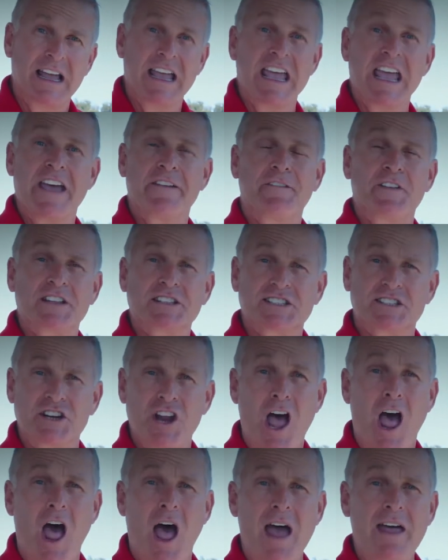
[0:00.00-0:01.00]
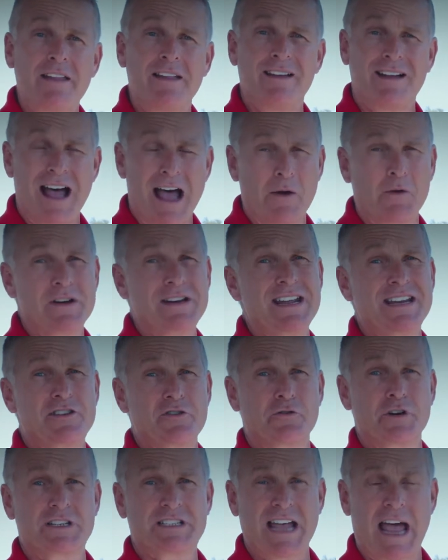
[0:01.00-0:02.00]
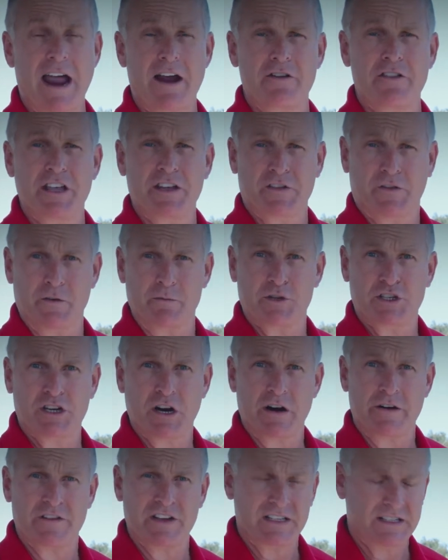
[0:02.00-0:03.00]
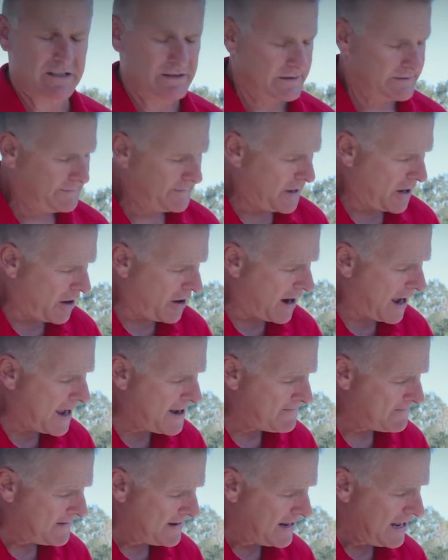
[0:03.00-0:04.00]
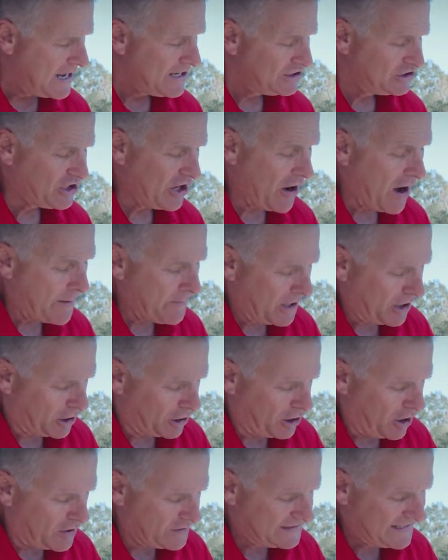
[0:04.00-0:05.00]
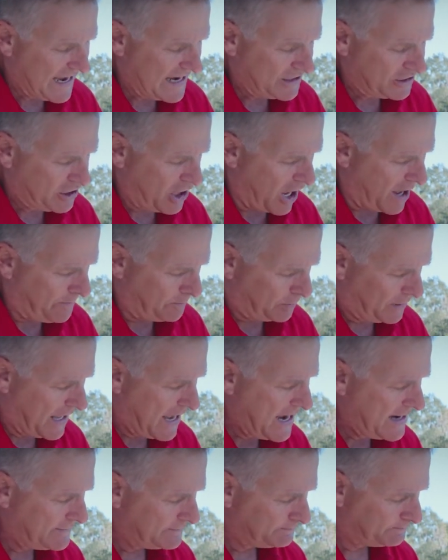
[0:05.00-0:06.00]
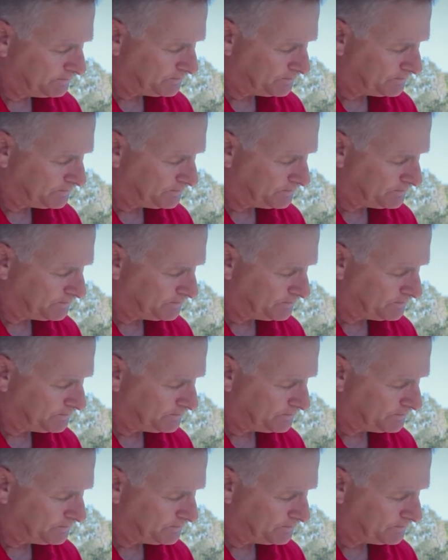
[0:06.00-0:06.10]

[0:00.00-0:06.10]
If it's not, I would need to retire this from service. All right, so I'm going to close that top plate.